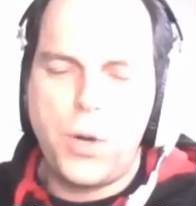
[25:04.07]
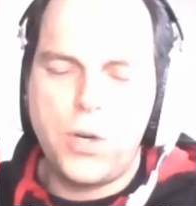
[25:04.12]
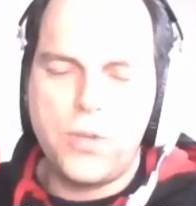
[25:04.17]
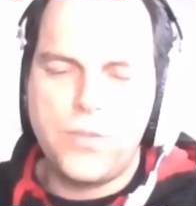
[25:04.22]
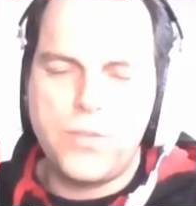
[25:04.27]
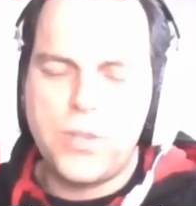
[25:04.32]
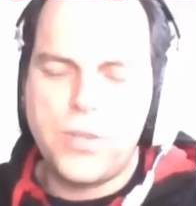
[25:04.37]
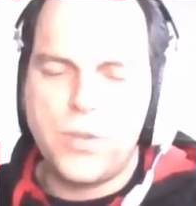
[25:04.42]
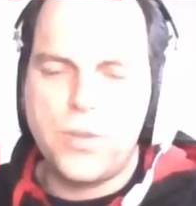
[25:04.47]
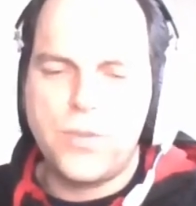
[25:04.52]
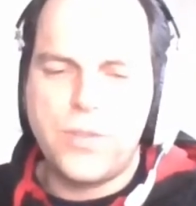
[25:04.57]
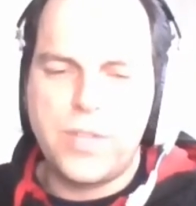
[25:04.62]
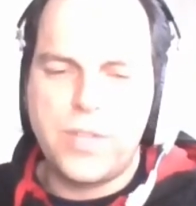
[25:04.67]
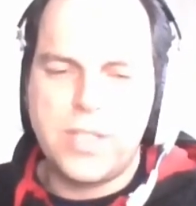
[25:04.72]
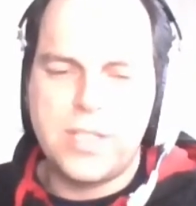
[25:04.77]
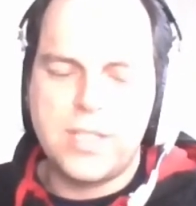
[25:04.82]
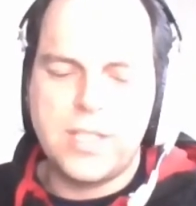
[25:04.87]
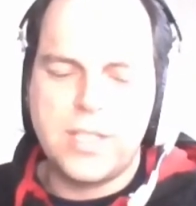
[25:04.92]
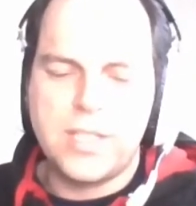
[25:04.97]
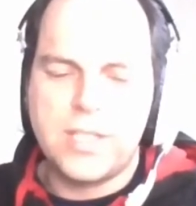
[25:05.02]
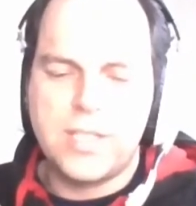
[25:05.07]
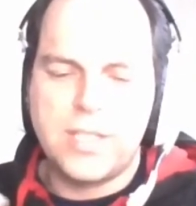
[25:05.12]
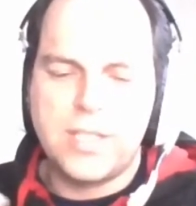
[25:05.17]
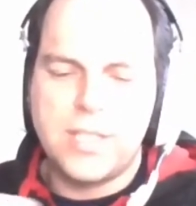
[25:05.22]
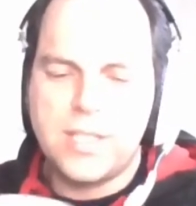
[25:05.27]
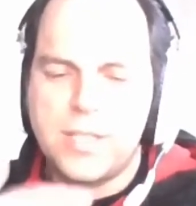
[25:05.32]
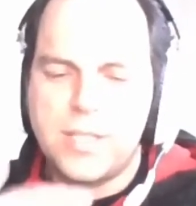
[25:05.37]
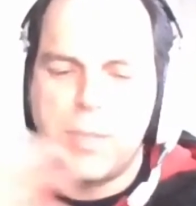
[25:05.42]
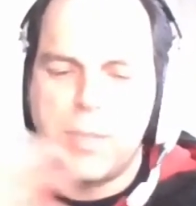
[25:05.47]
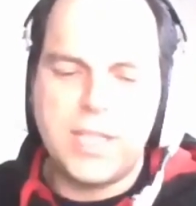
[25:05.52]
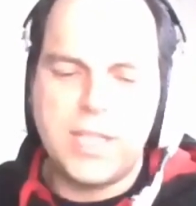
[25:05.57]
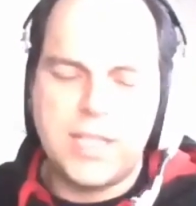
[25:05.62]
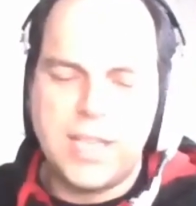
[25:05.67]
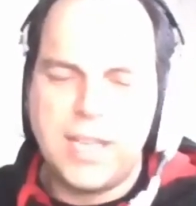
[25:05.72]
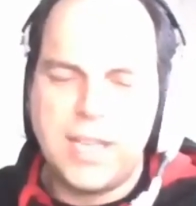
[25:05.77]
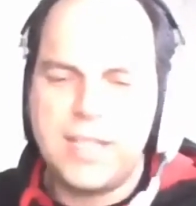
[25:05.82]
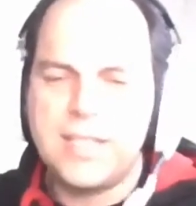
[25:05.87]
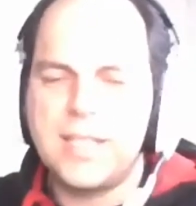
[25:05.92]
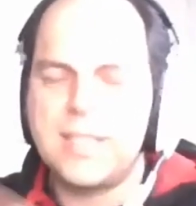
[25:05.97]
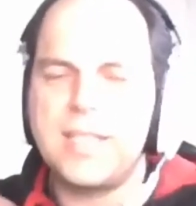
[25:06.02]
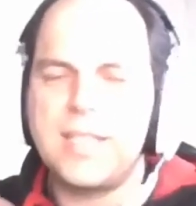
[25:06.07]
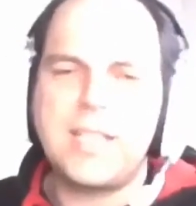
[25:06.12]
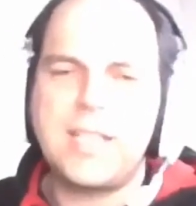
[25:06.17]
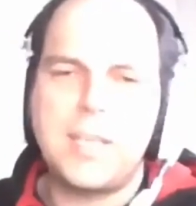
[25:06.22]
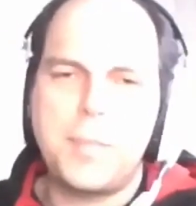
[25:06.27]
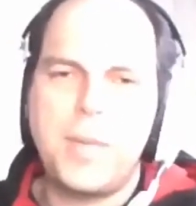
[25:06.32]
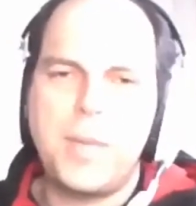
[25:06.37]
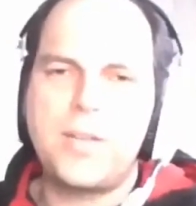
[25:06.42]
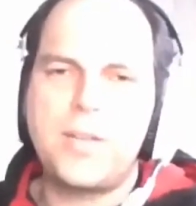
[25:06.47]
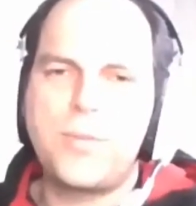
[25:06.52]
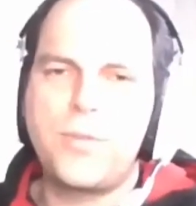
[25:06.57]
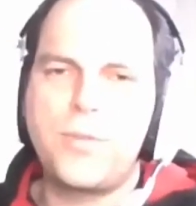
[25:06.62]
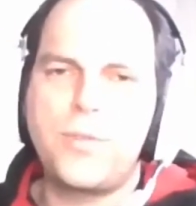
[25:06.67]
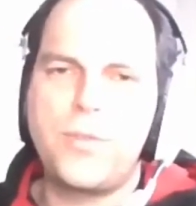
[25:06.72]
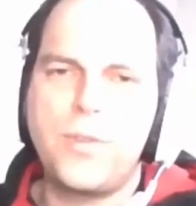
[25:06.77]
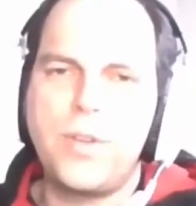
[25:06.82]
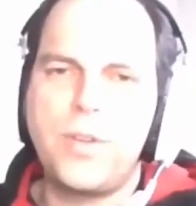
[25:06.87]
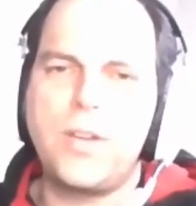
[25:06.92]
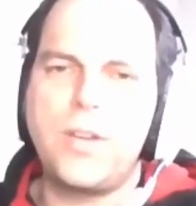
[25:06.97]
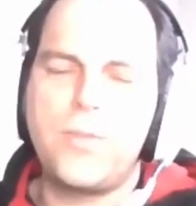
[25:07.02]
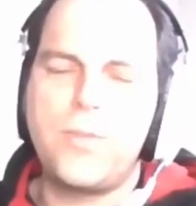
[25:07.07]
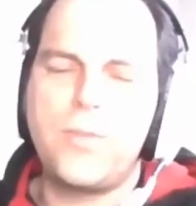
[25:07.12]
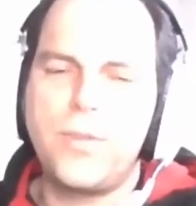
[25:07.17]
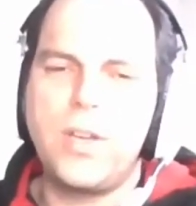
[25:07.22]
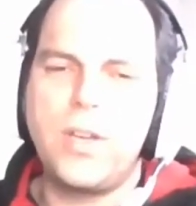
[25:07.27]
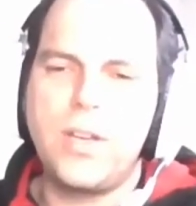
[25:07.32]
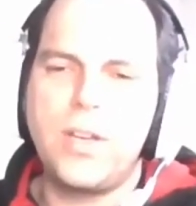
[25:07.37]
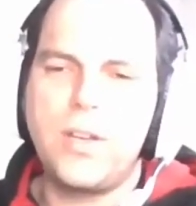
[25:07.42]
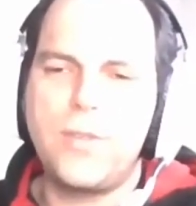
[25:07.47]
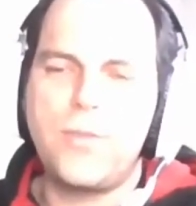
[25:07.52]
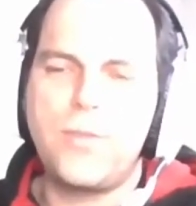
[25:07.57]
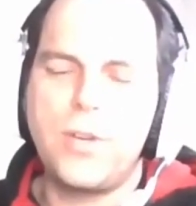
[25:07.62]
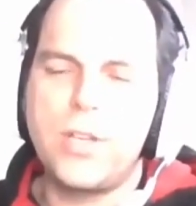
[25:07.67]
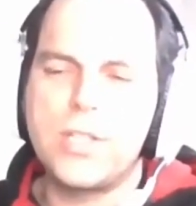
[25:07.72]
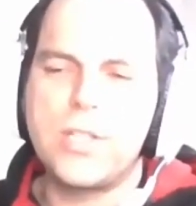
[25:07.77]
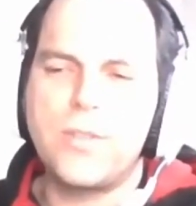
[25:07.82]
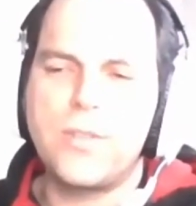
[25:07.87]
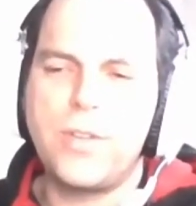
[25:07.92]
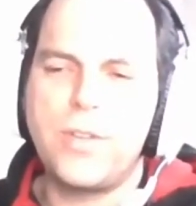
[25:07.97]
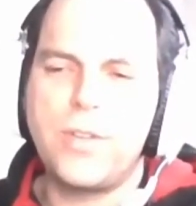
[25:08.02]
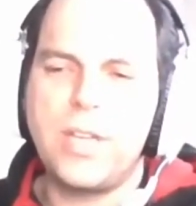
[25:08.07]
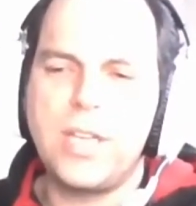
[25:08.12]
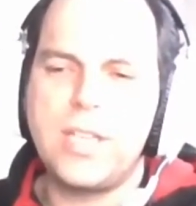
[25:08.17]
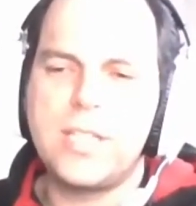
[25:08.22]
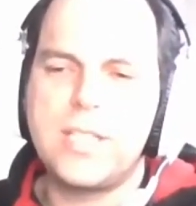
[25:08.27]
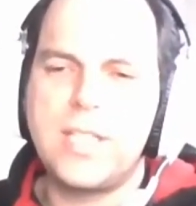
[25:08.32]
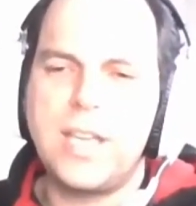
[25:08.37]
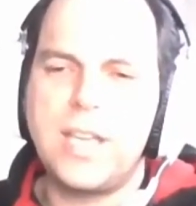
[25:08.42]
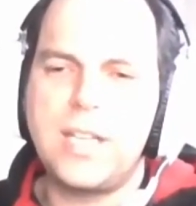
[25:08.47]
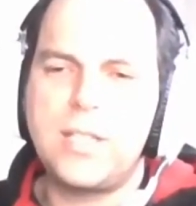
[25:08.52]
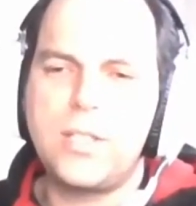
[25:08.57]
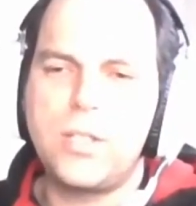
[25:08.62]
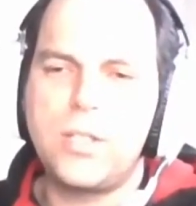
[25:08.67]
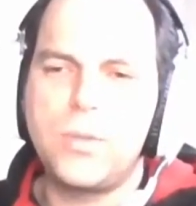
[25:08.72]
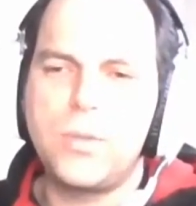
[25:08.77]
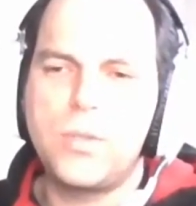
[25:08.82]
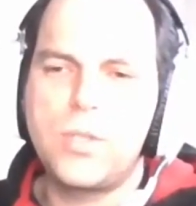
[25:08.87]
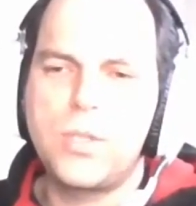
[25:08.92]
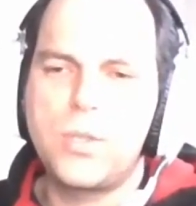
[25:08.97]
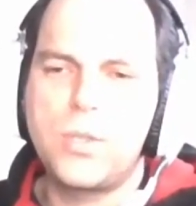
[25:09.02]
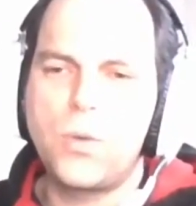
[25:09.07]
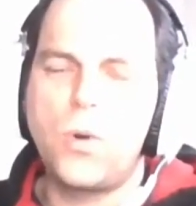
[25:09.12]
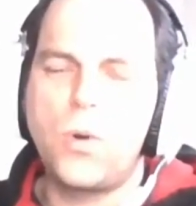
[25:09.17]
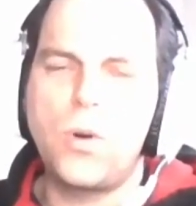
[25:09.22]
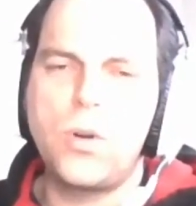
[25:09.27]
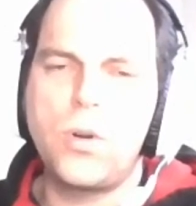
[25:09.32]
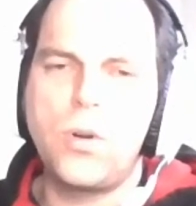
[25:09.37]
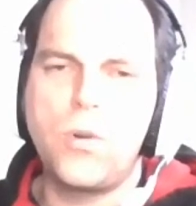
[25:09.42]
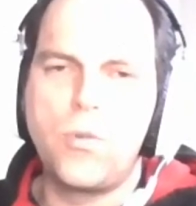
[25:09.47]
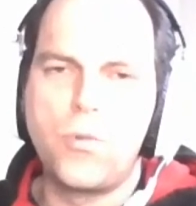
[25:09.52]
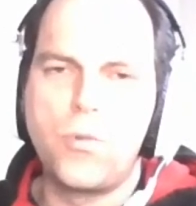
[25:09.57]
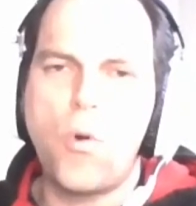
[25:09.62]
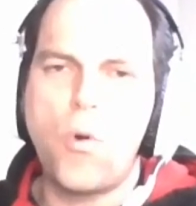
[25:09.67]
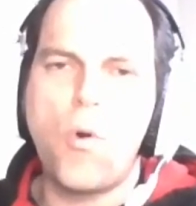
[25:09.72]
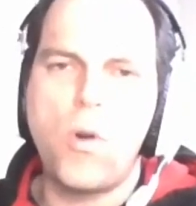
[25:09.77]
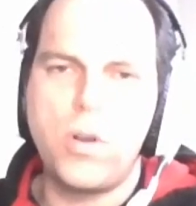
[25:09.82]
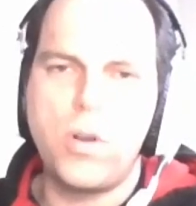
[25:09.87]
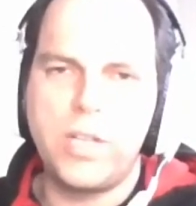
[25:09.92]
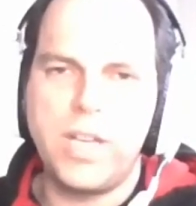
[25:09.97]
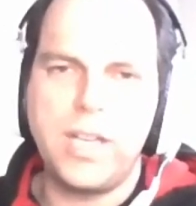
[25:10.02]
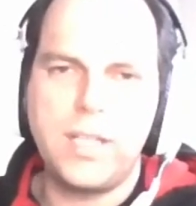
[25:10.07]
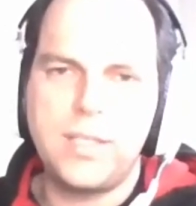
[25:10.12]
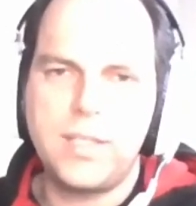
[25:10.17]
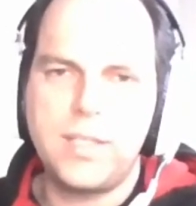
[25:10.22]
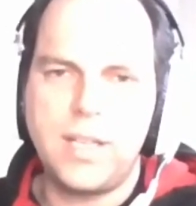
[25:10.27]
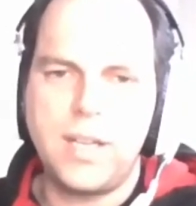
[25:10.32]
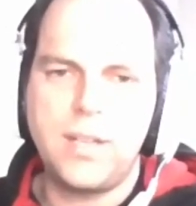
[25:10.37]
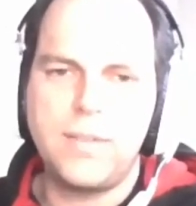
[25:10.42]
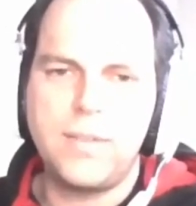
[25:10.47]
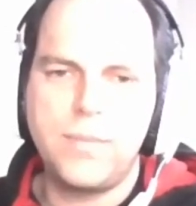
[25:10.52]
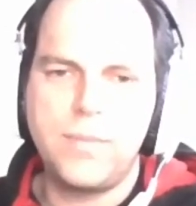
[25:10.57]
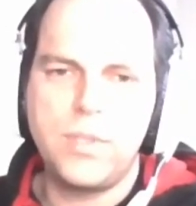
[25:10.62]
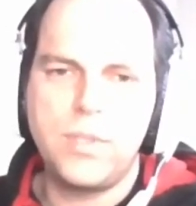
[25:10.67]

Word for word: part of sort of the, this this big data and data platform uh, uh, philosophy is that you store raw data.